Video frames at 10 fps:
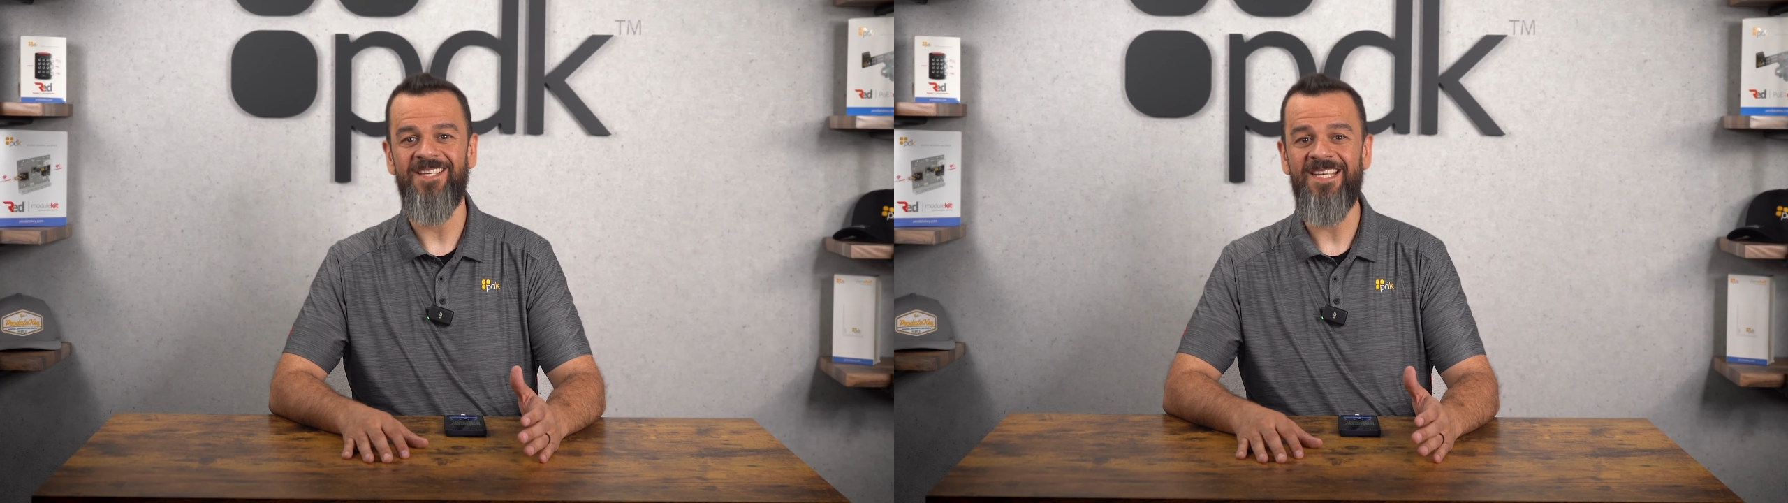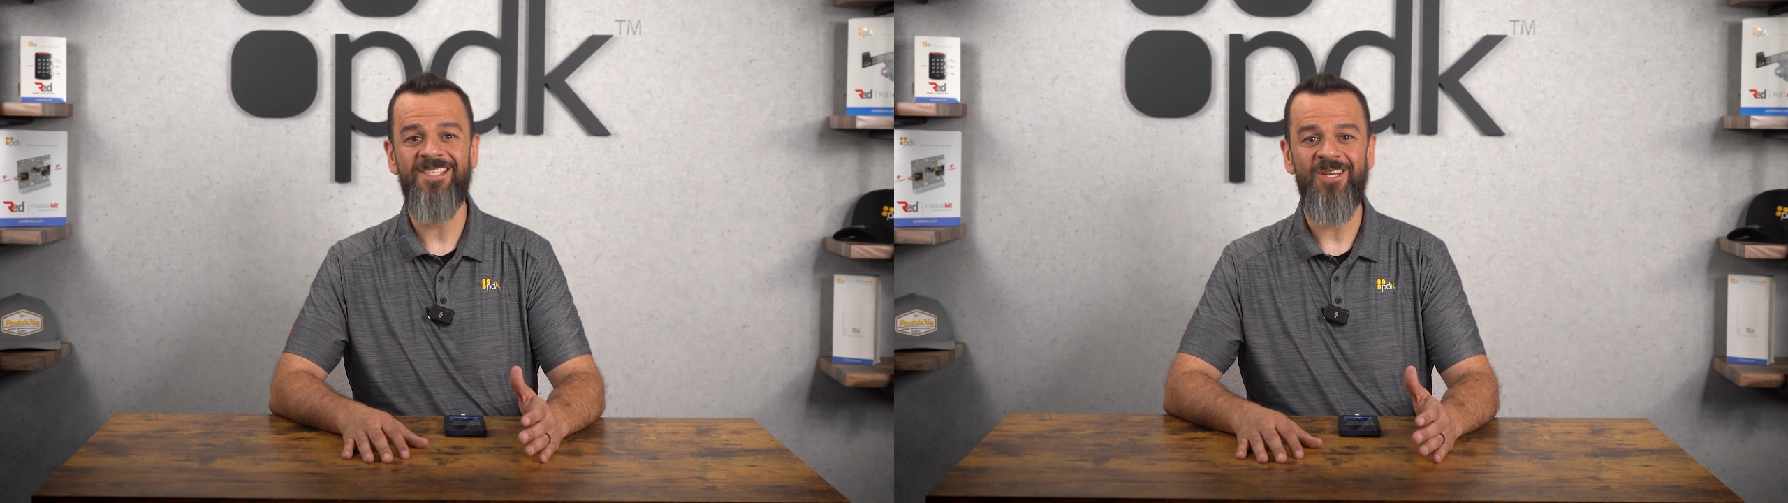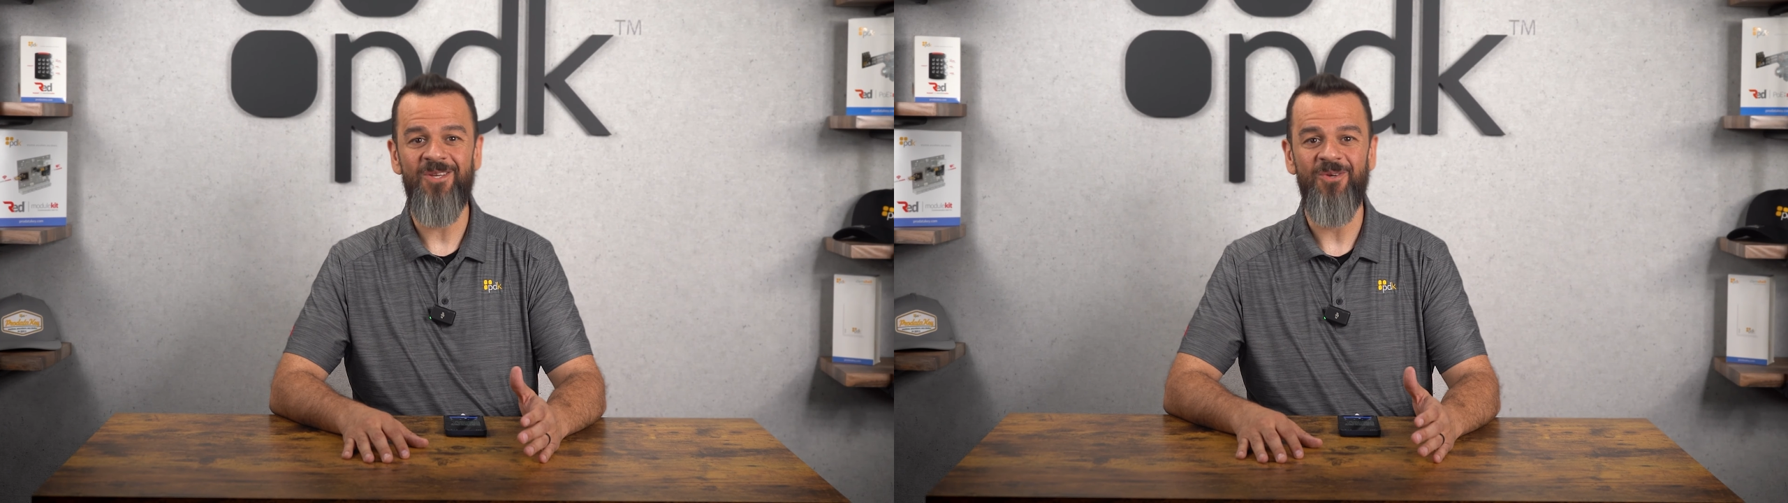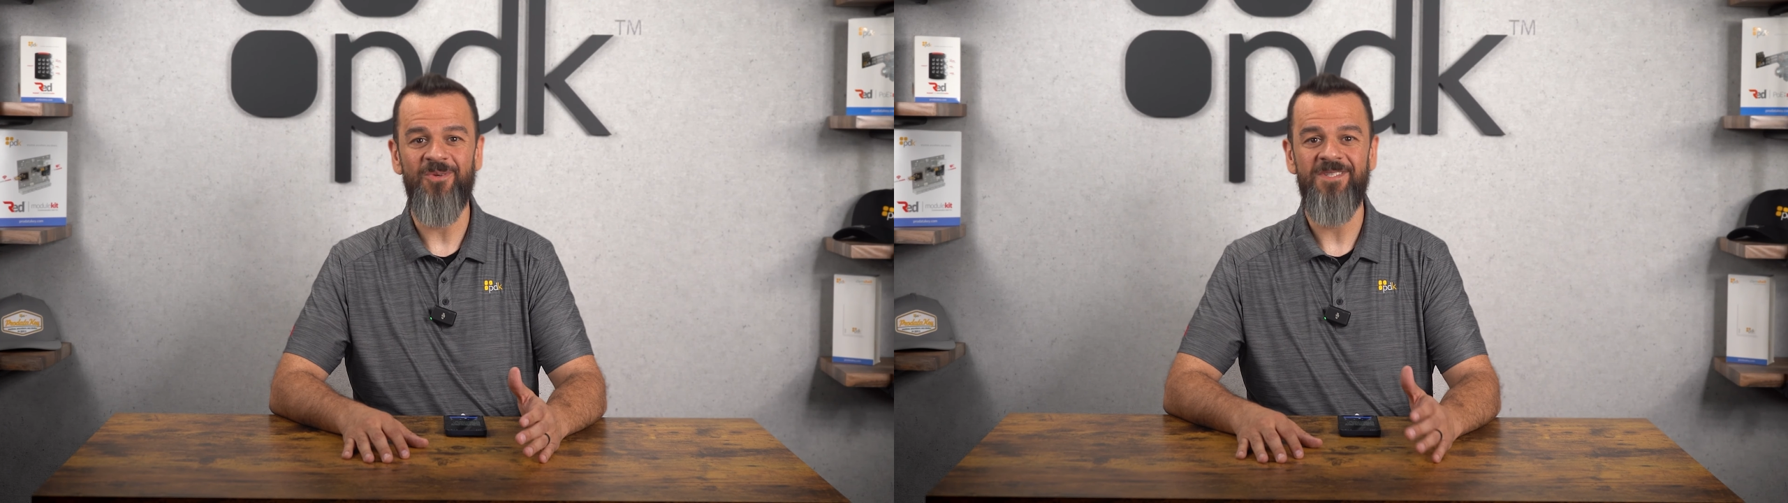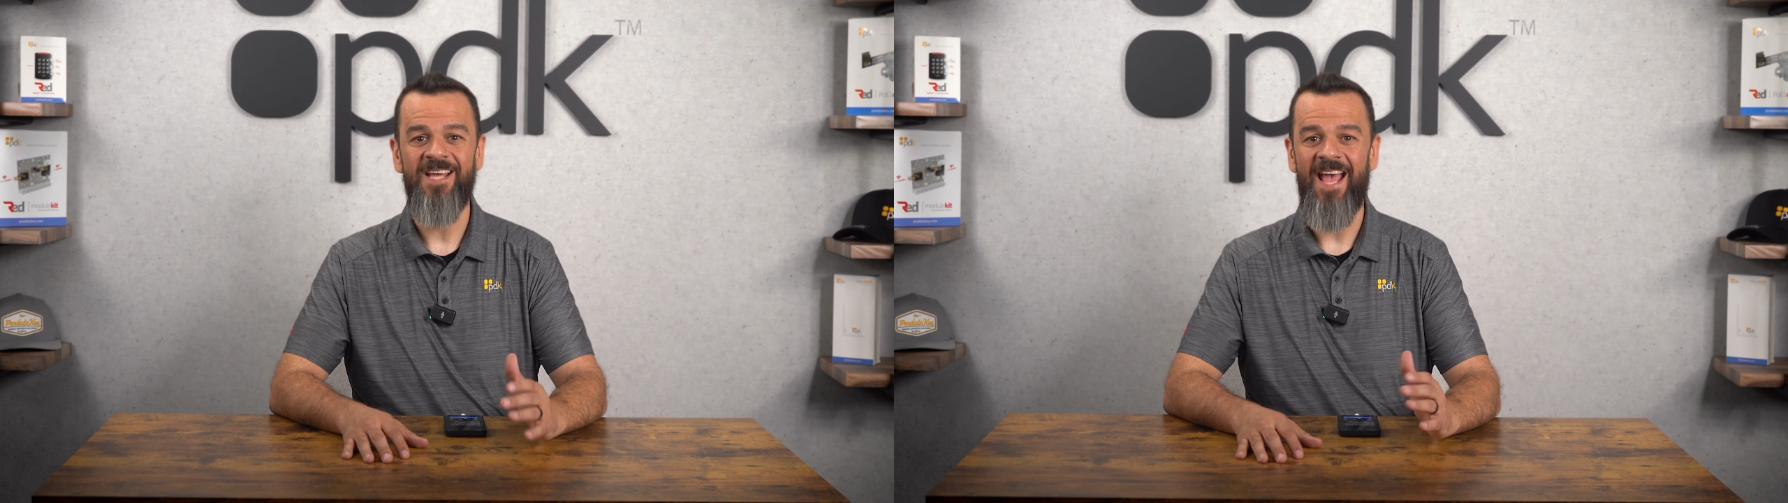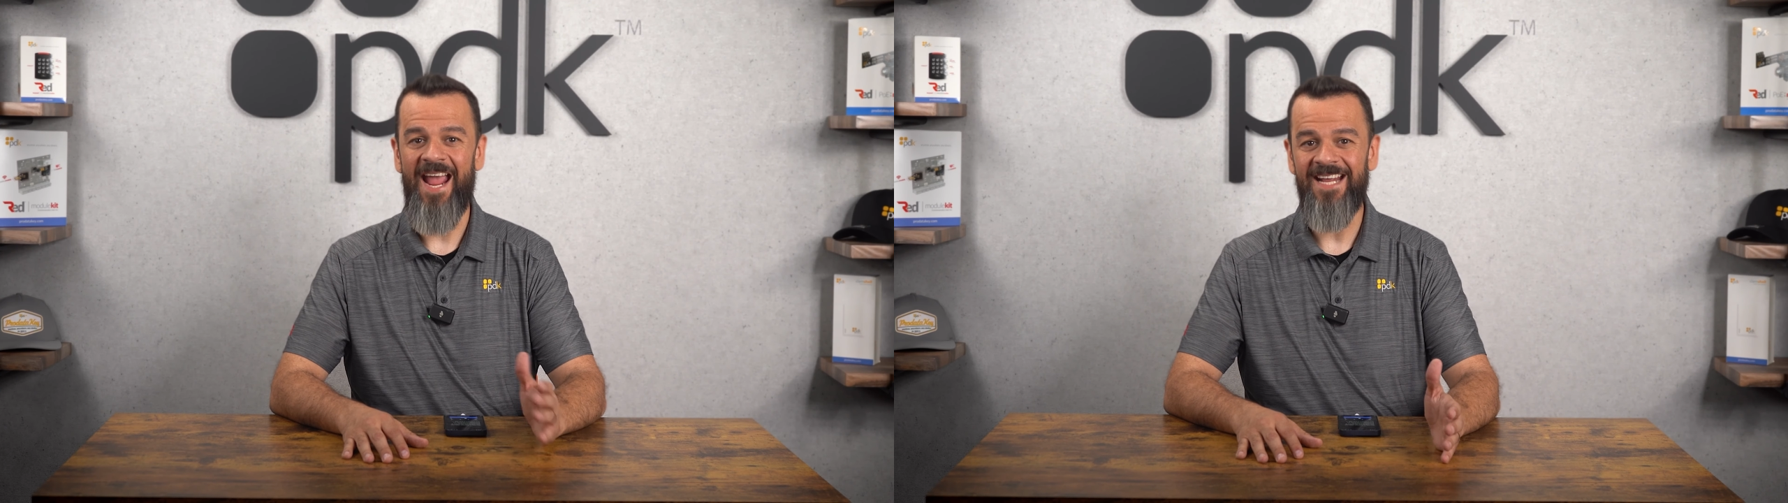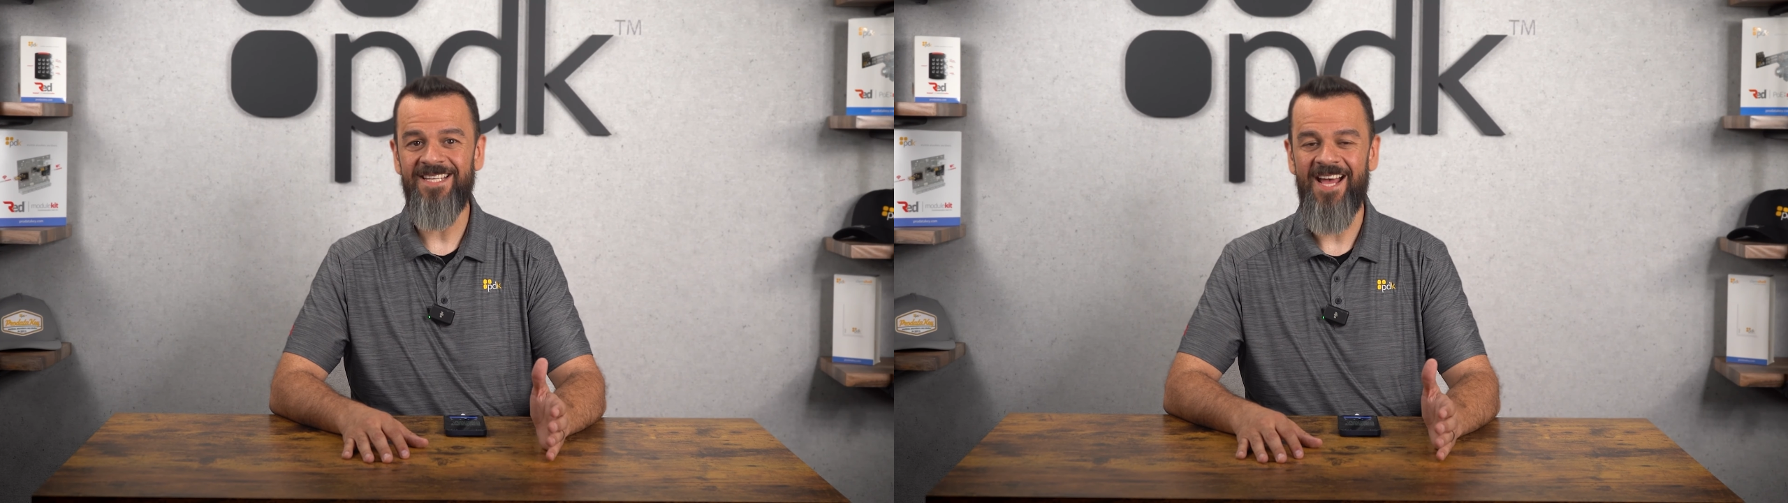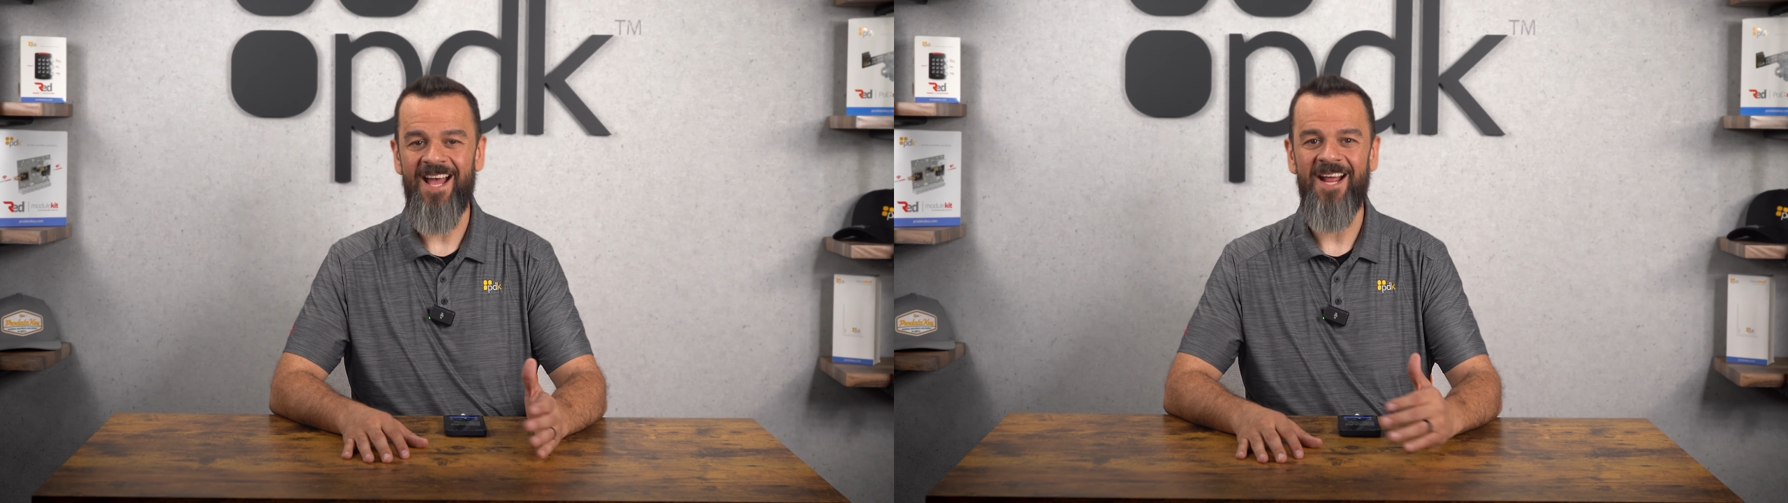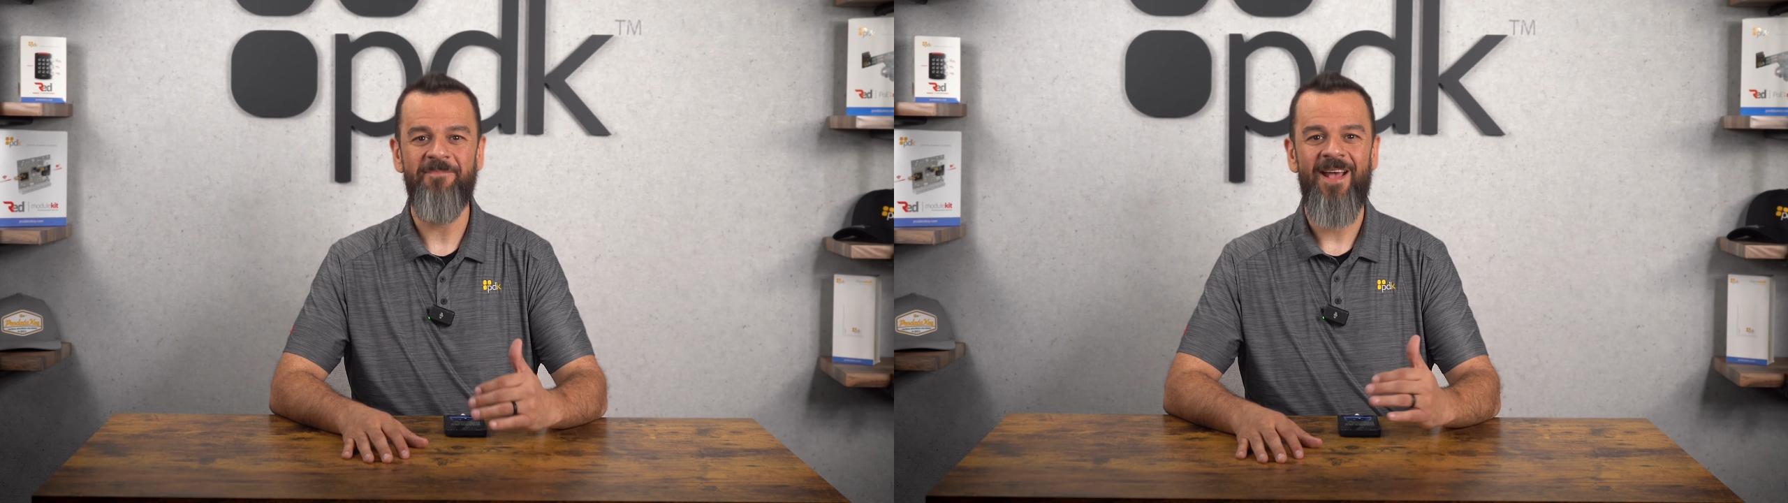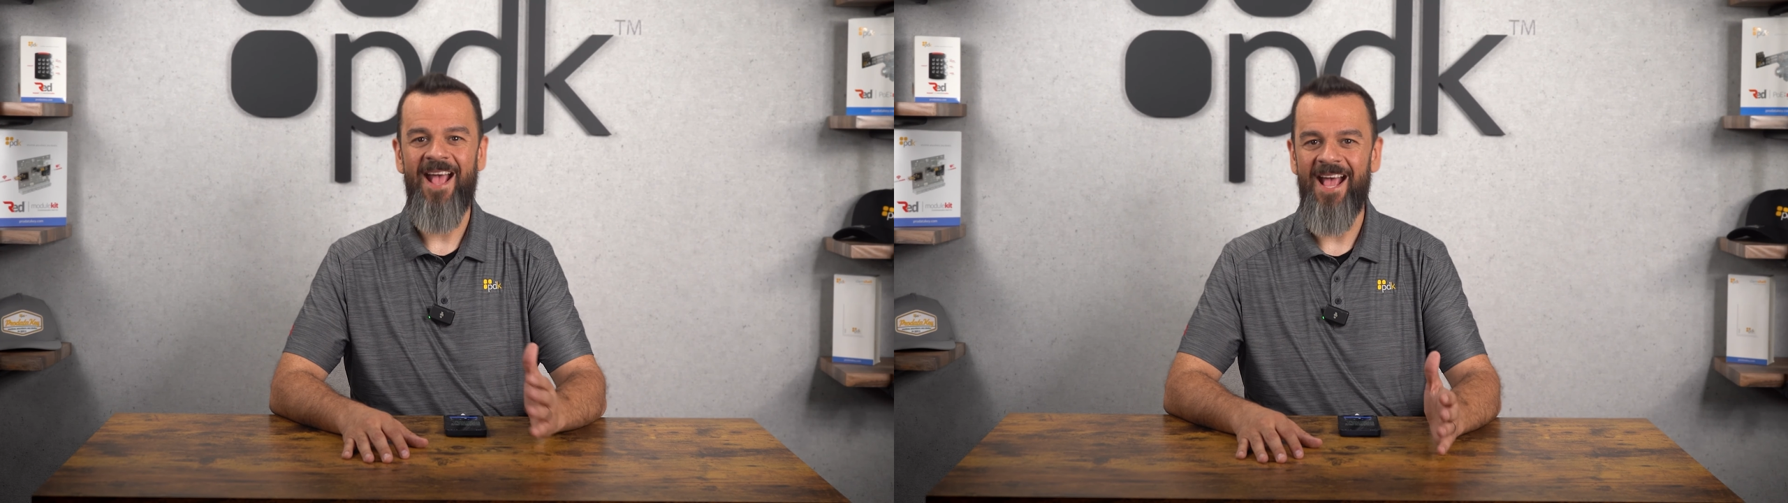easy to use anytime,